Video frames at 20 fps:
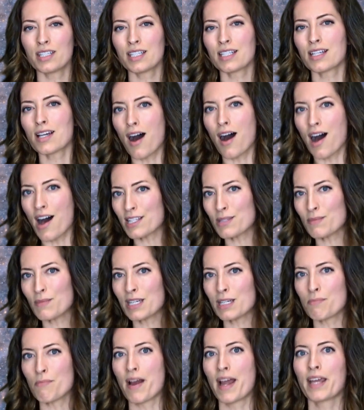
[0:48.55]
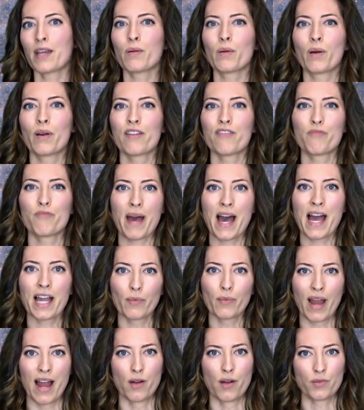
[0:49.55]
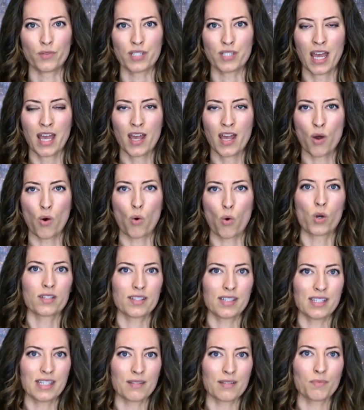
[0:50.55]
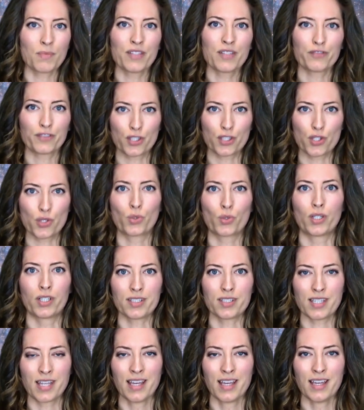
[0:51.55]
the Cosmic Microwave Background, or CMB for short.